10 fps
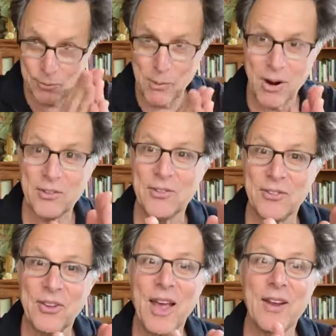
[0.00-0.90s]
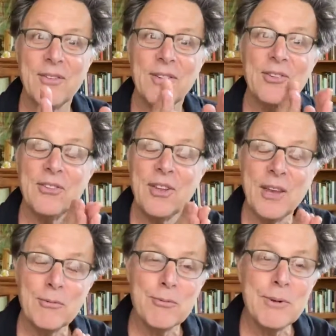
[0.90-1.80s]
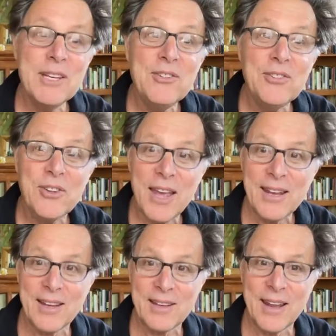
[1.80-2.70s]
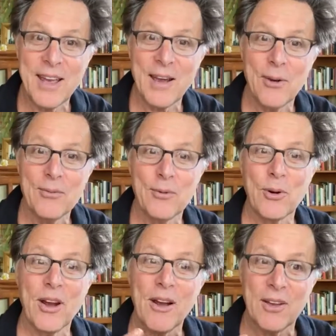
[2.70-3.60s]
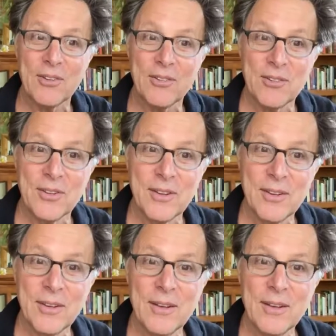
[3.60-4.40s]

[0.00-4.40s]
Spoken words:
Mars and Saturn, this is a resetting now for us